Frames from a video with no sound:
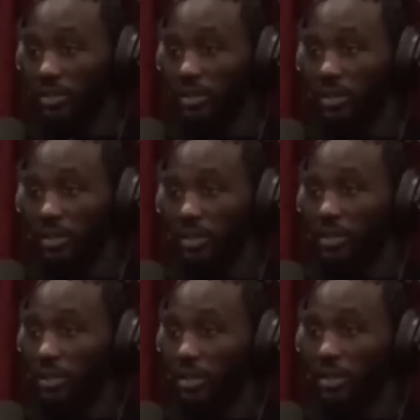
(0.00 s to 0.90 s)
seasoned
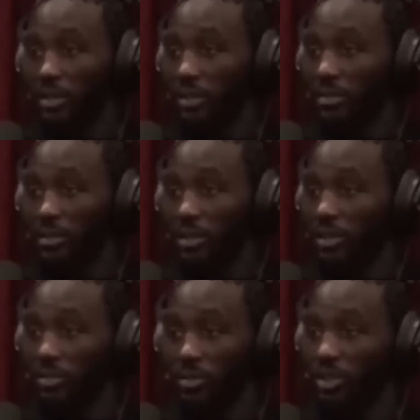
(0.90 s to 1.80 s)
veteran, is
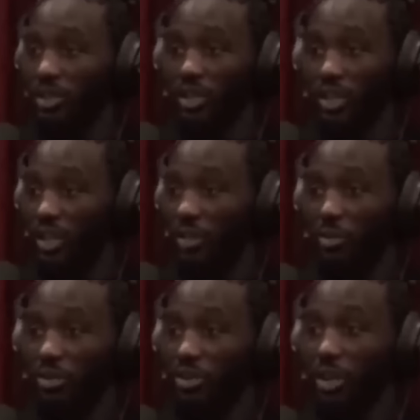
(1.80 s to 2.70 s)
likely aware of these
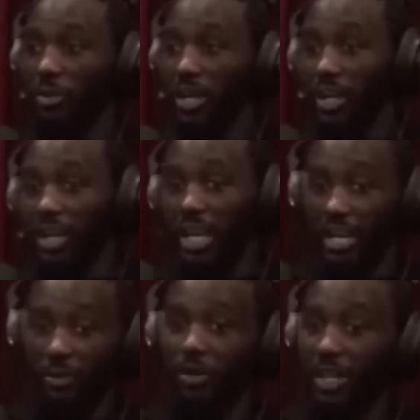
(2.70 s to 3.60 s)
potential
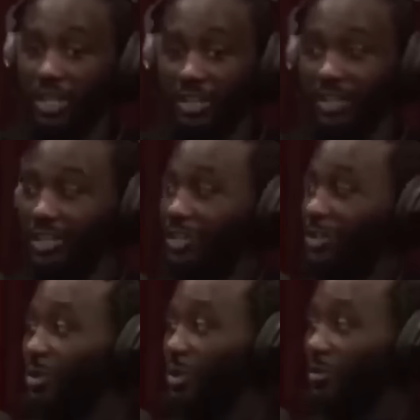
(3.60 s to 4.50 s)
weaknesses.
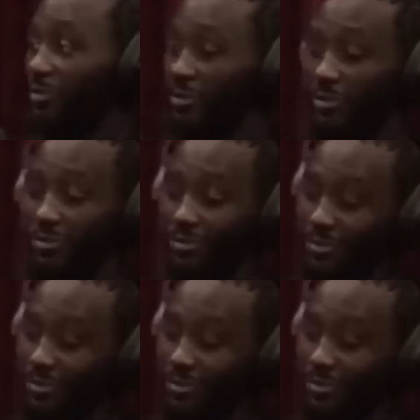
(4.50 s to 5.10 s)
His ability to switch